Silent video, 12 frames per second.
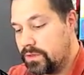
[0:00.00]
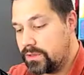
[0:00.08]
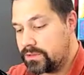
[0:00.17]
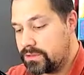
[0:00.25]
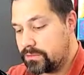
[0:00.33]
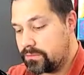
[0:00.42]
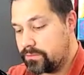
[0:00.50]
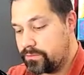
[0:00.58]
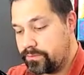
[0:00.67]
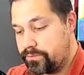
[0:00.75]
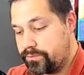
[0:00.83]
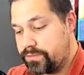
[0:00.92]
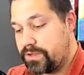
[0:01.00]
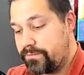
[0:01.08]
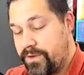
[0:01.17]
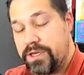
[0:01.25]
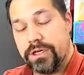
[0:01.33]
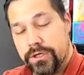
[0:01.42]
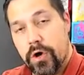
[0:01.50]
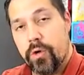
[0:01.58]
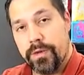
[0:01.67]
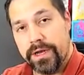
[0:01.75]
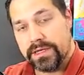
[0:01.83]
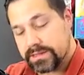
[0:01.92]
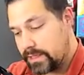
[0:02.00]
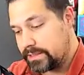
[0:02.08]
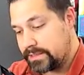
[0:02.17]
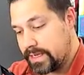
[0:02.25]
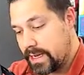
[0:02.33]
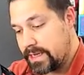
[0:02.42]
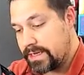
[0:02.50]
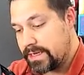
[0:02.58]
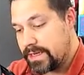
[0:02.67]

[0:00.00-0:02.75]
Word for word: some sufficient openings, I'd say.